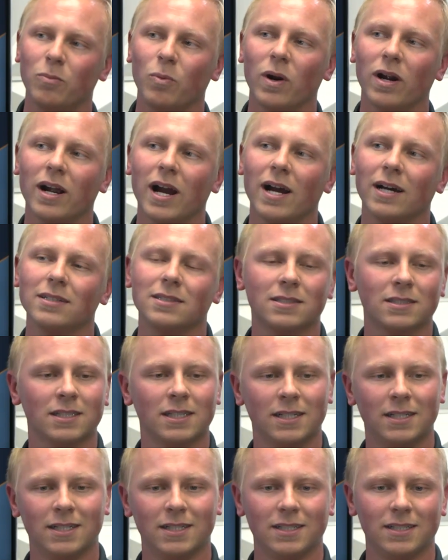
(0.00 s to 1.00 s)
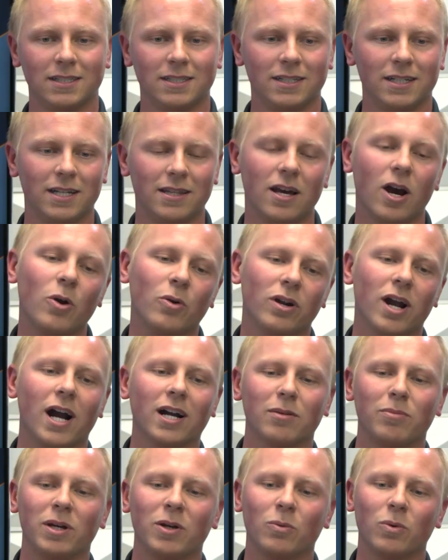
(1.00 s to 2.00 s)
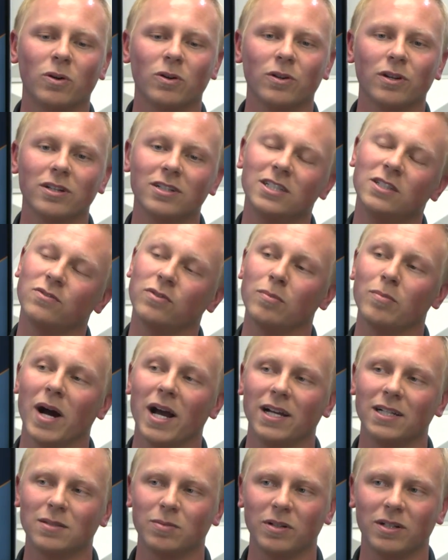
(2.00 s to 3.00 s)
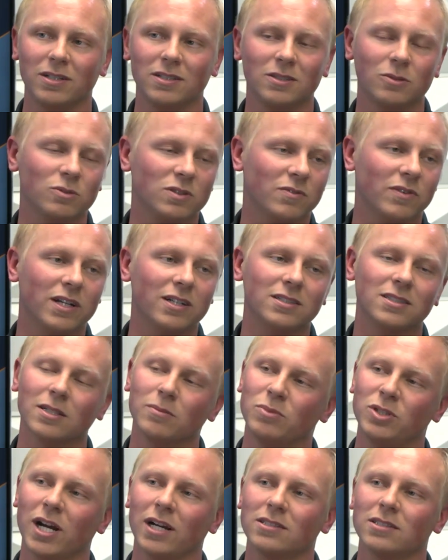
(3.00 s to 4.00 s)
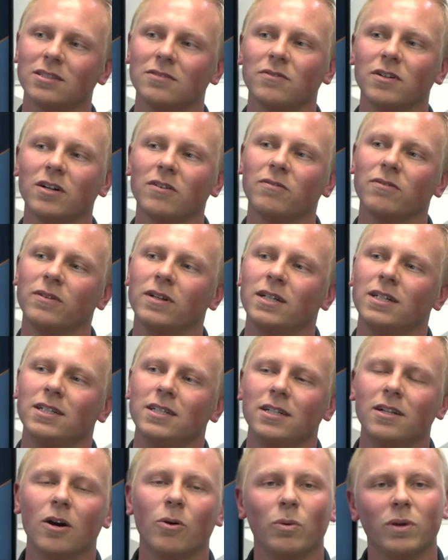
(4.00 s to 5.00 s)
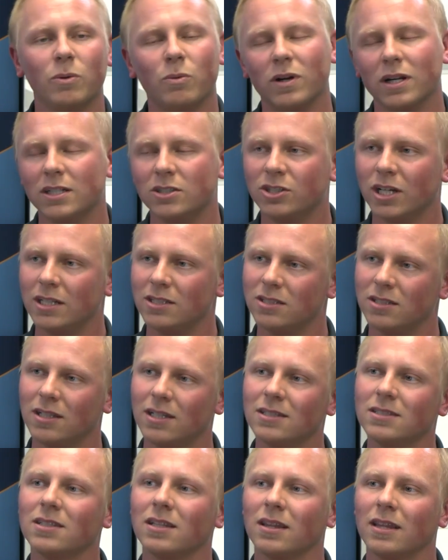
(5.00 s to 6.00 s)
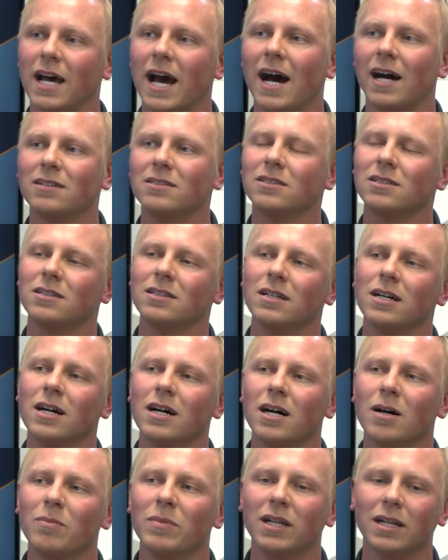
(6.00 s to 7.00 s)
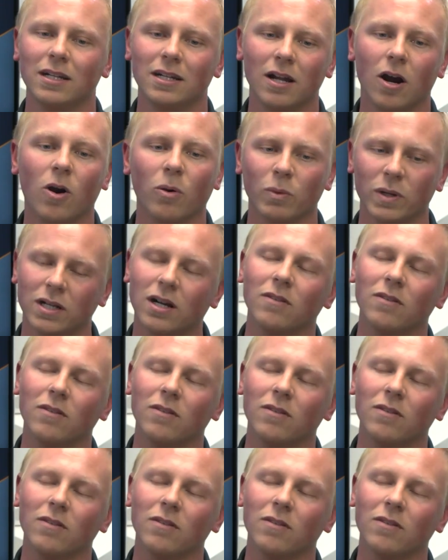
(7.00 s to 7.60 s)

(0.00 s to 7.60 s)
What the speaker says: Whereas in the owner-occupant world, at least from my experience, it was very subjective of, we want to change this, that, and are we